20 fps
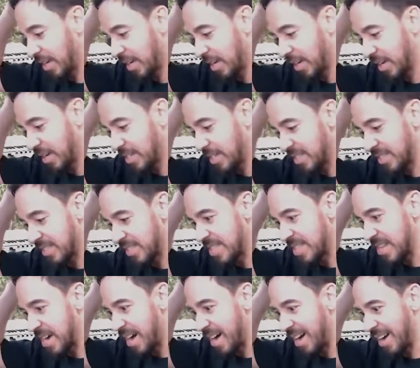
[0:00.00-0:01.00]
because it's
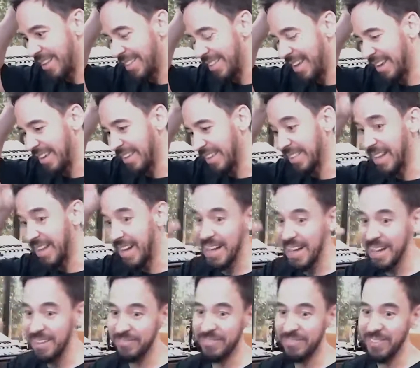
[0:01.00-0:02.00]
not like a
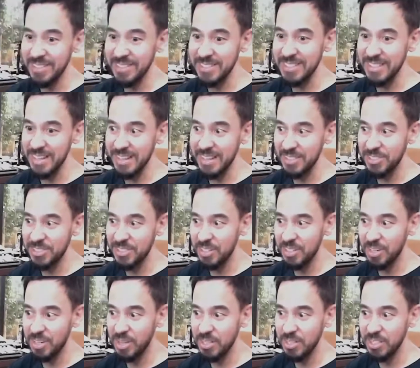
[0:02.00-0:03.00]
live on-stage
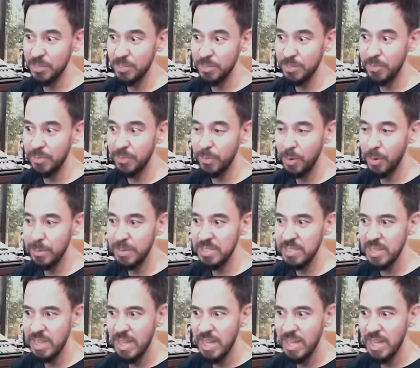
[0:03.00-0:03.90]
concert performance.